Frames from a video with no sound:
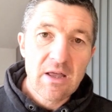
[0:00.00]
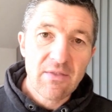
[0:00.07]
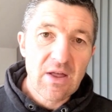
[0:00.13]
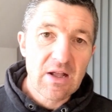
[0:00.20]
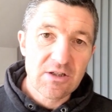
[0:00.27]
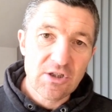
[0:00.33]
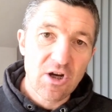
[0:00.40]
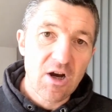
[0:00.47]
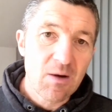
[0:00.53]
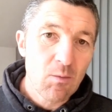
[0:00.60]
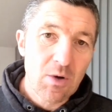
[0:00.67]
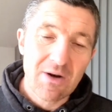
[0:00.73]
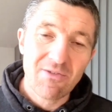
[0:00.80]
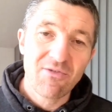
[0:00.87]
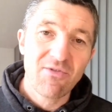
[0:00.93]
That time
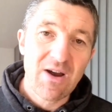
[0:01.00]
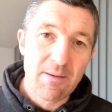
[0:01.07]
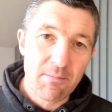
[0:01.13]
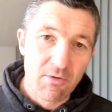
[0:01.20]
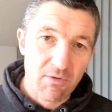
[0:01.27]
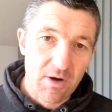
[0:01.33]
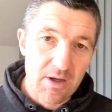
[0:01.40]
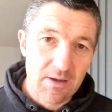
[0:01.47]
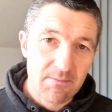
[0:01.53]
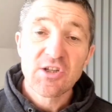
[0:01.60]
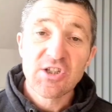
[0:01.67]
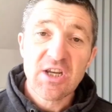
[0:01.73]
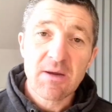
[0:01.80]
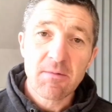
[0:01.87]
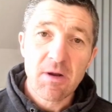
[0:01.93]
will evaporate.
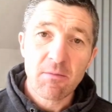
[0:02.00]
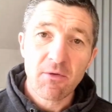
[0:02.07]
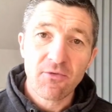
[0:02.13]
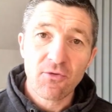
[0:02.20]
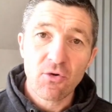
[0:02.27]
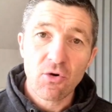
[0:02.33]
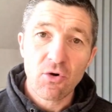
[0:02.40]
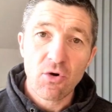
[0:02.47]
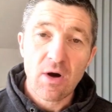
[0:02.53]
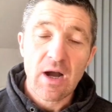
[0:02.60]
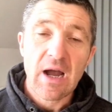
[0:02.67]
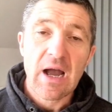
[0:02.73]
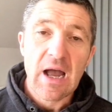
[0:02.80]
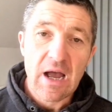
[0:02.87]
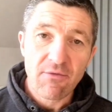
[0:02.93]
Tip number
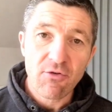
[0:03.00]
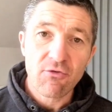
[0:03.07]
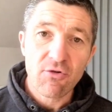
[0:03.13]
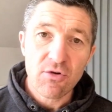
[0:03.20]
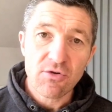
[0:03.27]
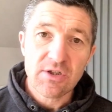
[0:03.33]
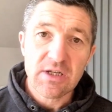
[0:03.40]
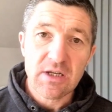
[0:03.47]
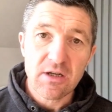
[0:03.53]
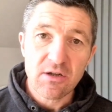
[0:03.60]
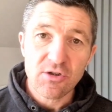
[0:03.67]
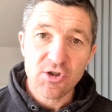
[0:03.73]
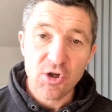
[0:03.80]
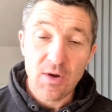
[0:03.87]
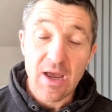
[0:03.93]
four, have a
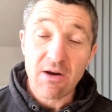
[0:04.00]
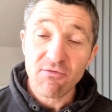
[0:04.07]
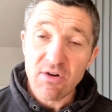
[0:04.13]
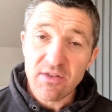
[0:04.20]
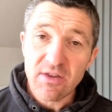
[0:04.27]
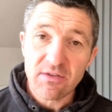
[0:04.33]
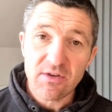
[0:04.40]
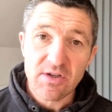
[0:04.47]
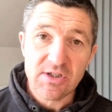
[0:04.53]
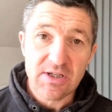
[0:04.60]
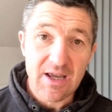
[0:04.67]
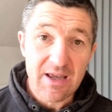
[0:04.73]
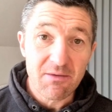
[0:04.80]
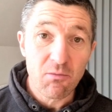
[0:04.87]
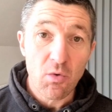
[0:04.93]
routine. Do everything the
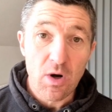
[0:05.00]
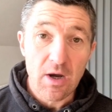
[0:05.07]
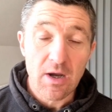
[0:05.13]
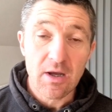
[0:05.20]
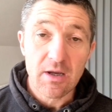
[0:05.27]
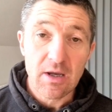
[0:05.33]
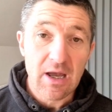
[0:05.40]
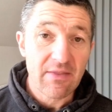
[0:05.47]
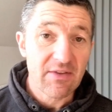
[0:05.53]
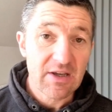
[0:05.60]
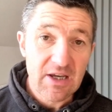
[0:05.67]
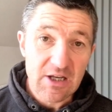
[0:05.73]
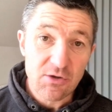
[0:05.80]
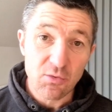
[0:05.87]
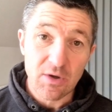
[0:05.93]
same way, and the
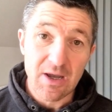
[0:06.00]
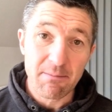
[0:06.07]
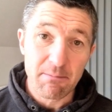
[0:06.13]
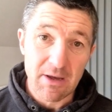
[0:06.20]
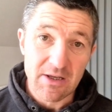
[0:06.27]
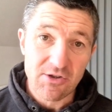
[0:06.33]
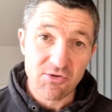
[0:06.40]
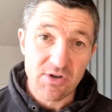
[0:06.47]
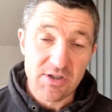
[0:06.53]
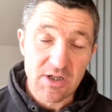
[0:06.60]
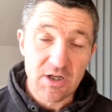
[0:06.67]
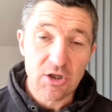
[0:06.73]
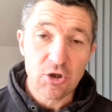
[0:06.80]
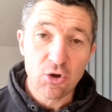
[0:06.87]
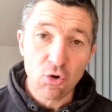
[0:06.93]
kids will get better at
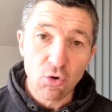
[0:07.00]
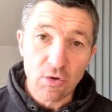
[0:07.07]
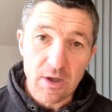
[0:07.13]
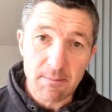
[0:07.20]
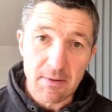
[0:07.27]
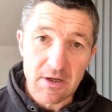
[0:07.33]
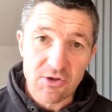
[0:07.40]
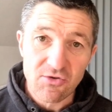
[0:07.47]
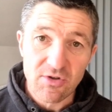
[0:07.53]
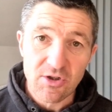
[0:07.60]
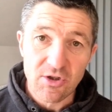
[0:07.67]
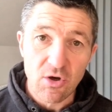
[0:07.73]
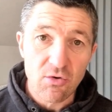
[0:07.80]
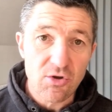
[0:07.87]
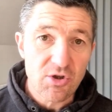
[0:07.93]
it. You'll get better at
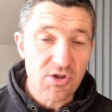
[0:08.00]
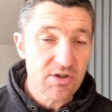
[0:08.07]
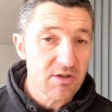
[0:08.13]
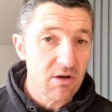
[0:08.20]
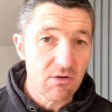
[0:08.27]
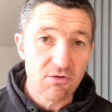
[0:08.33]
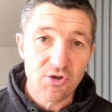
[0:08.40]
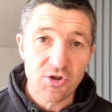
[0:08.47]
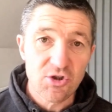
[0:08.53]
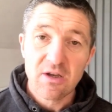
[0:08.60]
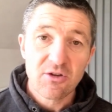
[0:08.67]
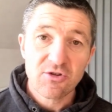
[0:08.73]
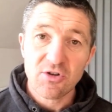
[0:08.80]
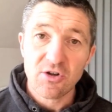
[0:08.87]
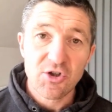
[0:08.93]
it. Don't just don't
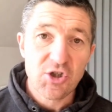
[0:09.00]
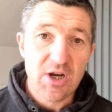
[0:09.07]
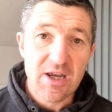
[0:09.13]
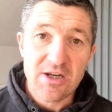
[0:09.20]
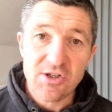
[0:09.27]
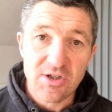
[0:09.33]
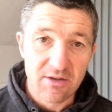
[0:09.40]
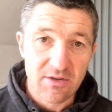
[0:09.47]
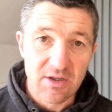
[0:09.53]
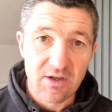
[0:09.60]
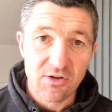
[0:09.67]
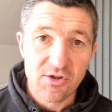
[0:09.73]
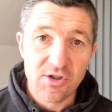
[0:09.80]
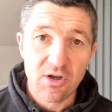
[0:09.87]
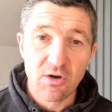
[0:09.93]
start changing
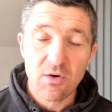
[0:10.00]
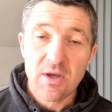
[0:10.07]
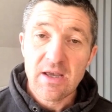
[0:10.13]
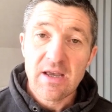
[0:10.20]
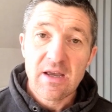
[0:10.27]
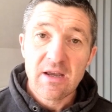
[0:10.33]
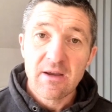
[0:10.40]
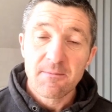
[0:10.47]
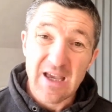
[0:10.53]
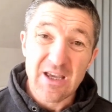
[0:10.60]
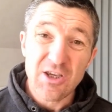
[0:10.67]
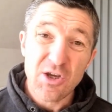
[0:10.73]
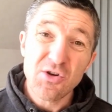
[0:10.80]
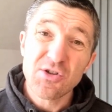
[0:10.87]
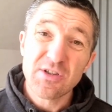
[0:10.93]
things. So
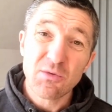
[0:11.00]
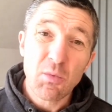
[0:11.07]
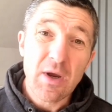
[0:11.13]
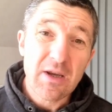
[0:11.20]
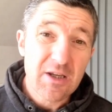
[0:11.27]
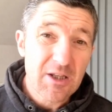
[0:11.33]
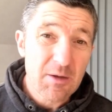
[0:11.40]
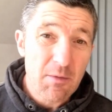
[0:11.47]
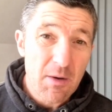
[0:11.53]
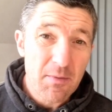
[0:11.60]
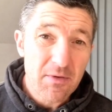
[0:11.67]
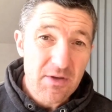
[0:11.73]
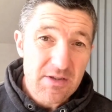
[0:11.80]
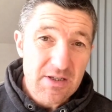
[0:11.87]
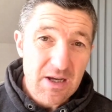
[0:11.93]
get used to waking them up
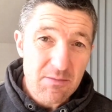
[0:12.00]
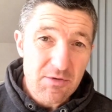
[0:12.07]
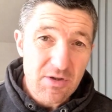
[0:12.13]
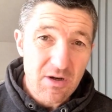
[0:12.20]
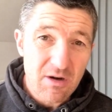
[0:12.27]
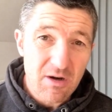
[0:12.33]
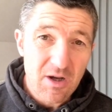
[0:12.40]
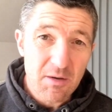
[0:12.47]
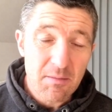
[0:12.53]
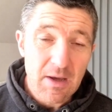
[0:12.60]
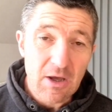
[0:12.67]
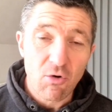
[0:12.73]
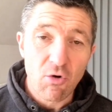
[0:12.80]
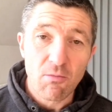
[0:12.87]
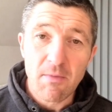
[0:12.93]
at the same time,
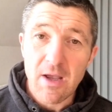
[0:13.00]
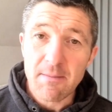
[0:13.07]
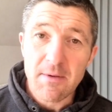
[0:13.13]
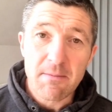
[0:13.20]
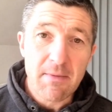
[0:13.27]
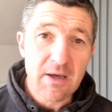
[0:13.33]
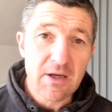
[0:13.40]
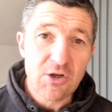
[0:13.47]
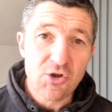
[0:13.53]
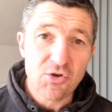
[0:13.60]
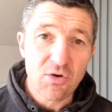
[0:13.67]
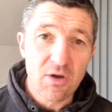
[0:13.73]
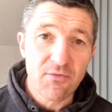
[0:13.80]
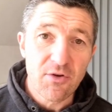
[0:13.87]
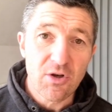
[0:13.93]
or maybe making
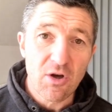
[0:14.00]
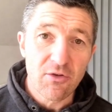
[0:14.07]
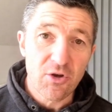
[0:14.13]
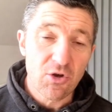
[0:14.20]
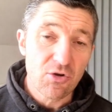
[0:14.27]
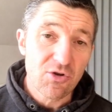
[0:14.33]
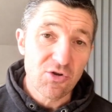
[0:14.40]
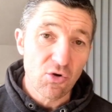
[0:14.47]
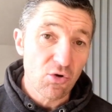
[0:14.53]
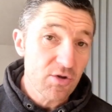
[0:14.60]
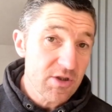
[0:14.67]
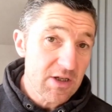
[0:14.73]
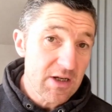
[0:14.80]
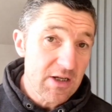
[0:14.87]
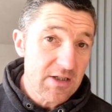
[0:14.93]
sure, if you know that your
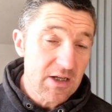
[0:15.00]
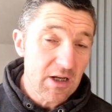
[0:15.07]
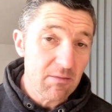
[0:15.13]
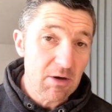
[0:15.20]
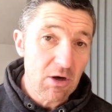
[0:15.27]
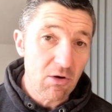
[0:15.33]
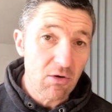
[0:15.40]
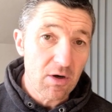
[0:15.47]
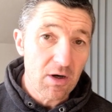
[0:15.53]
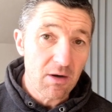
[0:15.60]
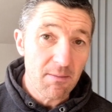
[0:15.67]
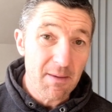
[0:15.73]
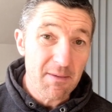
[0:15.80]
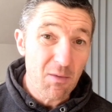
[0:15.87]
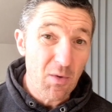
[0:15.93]
daughter needs a little bit longer,
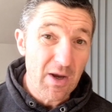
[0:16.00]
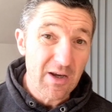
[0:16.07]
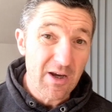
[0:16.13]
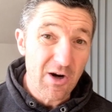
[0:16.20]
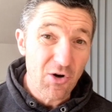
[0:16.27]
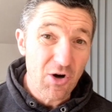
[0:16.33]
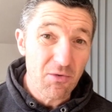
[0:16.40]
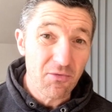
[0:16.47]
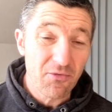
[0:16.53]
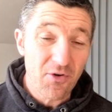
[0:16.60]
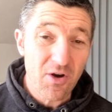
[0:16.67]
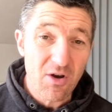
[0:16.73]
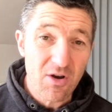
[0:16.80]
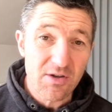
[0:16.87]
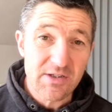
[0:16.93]
maybe wake her up
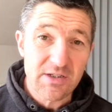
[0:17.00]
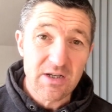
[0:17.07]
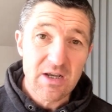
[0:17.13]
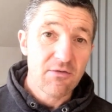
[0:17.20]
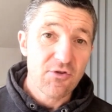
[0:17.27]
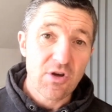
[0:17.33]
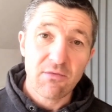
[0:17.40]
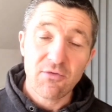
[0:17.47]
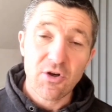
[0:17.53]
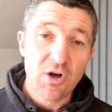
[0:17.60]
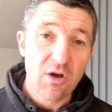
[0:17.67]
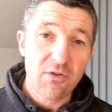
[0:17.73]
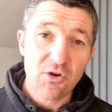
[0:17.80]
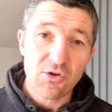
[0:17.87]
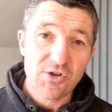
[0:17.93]
first. If, if you
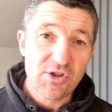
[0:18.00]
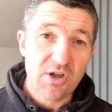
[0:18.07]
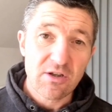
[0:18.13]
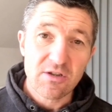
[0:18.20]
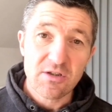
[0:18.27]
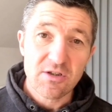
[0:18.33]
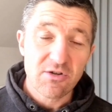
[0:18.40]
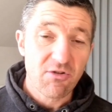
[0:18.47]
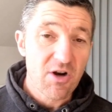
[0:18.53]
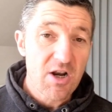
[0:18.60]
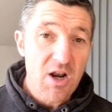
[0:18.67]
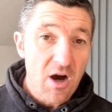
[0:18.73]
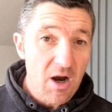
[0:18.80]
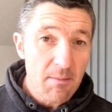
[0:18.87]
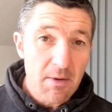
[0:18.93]
know that your sons are a
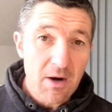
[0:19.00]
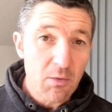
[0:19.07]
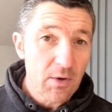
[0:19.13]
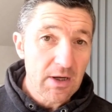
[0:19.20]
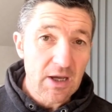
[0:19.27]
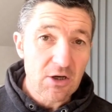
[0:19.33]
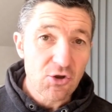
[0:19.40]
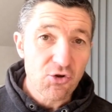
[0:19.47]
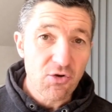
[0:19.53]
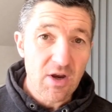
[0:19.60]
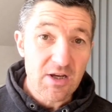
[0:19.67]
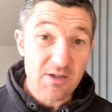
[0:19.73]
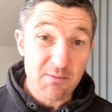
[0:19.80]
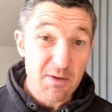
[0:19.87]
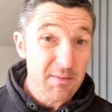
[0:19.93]
nightmare with getting
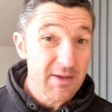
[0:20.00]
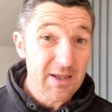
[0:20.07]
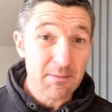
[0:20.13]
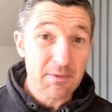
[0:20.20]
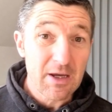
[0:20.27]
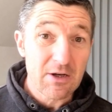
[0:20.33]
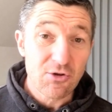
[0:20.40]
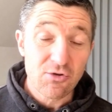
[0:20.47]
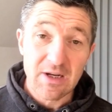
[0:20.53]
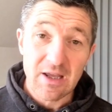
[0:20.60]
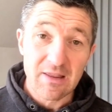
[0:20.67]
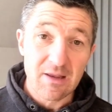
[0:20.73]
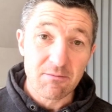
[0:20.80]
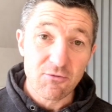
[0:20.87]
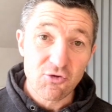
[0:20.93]
dressed, maybe them get,
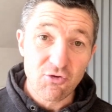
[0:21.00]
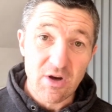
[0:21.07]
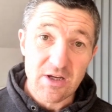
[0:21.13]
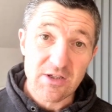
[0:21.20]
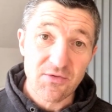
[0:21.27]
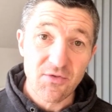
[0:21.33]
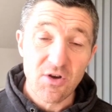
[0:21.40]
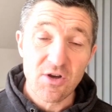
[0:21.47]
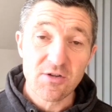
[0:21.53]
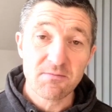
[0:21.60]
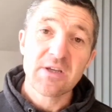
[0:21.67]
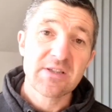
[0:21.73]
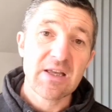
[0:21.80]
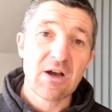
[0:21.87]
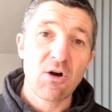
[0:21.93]
get them dressed first.
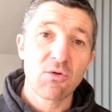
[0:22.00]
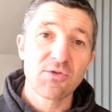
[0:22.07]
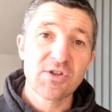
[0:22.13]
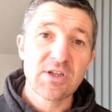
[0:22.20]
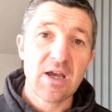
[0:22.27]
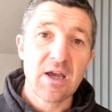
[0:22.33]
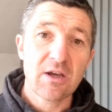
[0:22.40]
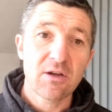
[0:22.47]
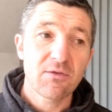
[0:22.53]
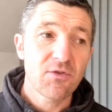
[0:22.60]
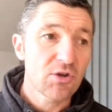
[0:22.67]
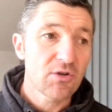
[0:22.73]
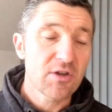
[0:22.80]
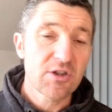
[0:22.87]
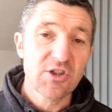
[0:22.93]
It's that old saying of
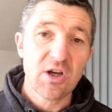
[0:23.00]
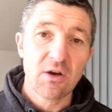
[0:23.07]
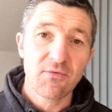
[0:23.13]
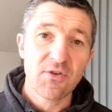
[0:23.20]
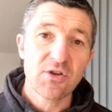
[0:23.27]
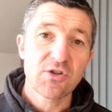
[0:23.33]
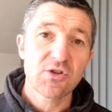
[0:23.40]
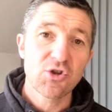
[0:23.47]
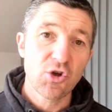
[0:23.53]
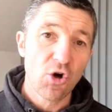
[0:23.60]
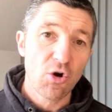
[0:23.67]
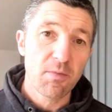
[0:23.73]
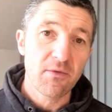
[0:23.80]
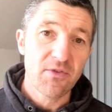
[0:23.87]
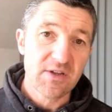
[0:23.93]
do the toughest
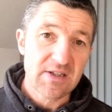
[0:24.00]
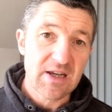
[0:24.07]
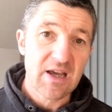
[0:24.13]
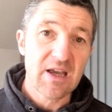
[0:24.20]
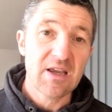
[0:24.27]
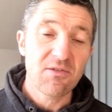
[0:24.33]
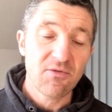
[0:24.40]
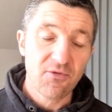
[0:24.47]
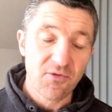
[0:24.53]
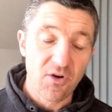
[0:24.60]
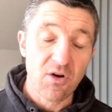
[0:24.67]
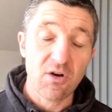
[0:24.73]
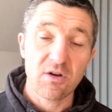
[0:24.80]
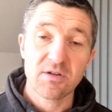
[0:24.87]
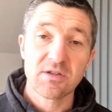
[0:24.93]
job of the day
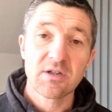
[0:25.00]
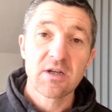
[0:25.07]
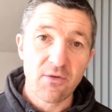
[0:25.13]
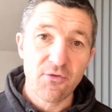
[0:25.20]
first.